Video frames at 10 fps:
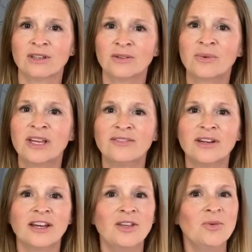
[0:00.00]
we have
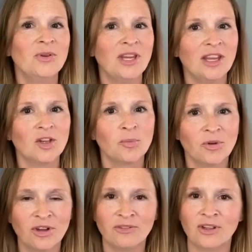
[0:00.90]
a unique
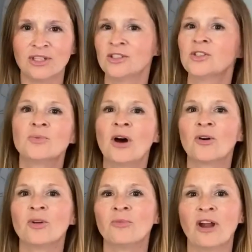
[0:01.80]
privilege to
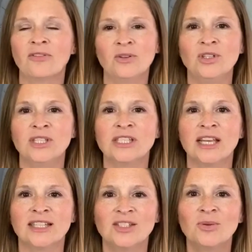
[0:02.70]
welcome refugees
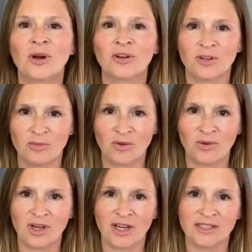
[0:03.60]
into our
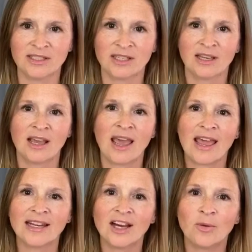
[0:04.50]
communities
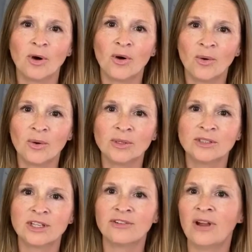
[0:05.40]
and uphold
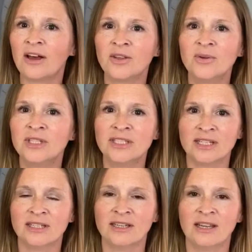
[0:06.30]
their value and
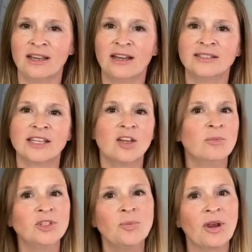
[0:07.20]
dignity as
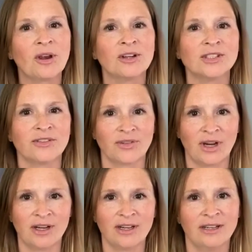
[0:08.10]
image bearers of God.